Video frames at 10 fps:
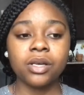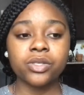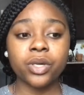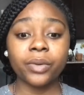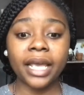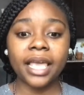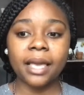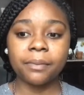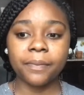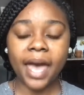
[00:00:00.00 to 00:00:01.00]
So when I
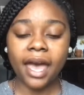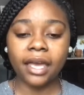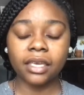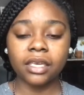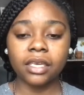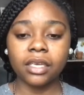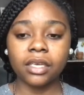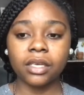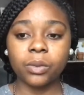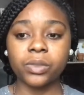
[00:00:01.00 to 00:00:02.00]
came back,
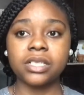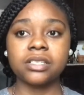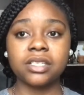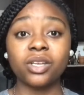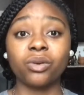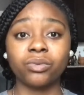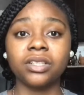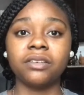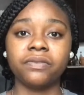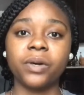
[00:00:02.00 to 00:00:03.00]
it was, you know,
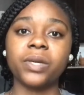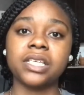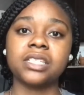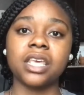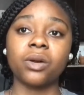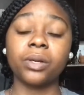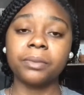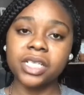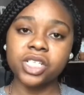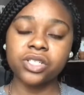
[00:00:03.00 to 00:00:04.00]
really focusing on
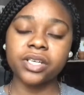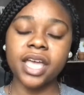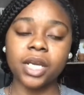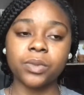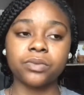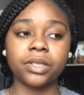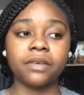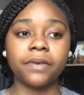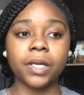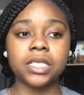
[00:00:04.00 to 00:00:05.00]
ministry and it was really
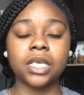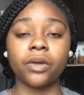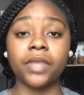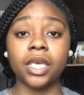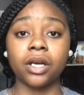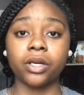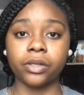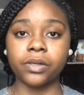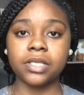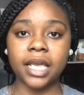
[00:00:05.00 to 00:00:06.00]
focusing on the young
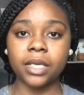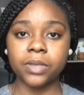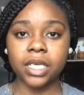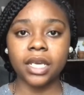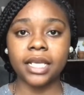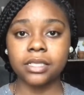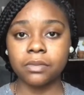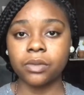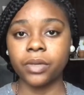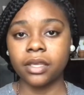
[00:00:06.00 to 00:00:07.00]
girls that he was connecting
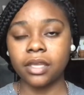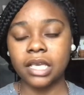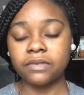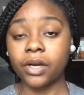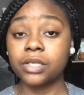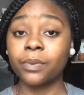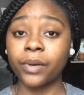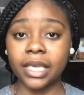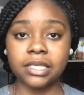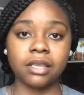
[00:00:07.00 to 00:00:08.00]
me with as far as
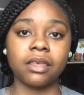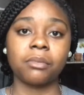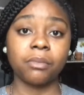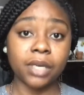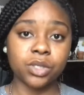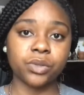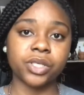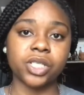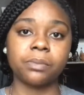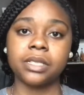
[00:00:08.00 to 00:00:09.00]
pouring into them in
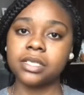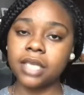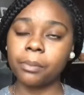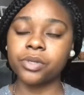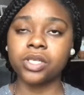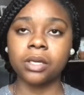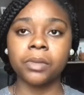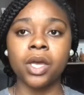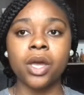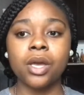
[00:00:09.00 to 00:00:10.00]
mentorship and discipleship.
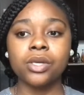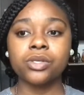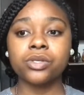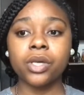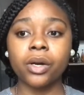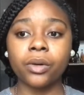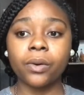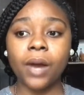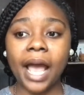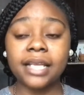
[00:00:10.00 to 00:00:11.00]

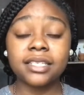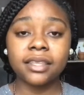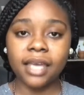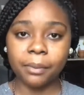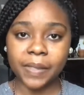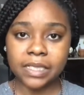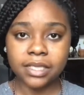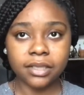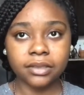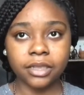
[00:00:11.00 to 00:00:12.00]
So I did that
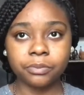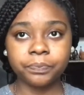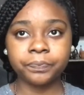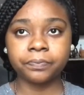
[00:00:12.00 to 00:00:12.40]
basically